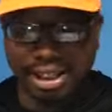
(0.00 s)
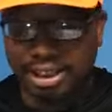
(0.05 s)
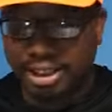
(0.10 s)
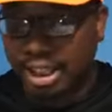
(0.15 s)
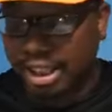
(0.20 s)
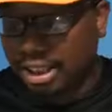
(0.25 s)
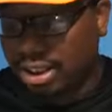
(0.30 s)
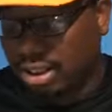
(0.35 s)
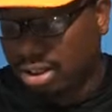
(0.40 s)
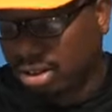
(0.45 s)

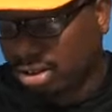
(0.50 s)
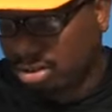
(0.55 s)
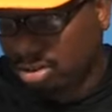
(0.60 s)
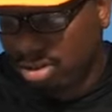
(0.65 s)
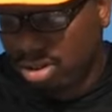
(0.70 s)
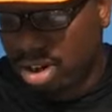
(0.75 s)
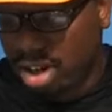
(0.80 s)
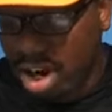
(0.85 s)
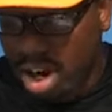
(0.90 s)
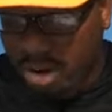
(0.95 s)
But
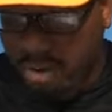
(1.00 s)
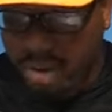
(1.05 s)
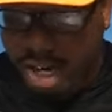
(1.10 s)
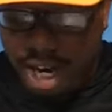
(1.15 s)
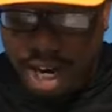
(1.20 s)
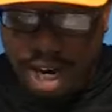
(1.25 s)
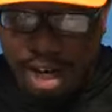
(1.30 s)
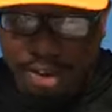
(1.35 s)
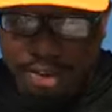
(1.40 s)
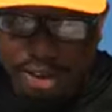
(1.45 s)
just
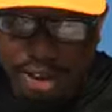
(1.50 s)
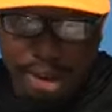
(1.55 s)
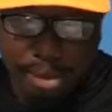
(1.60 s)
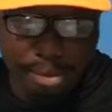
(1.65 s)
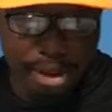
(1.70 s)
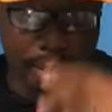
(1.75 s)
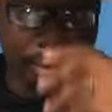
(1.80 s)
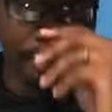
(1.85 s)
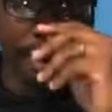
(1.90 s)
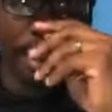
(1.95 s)
around some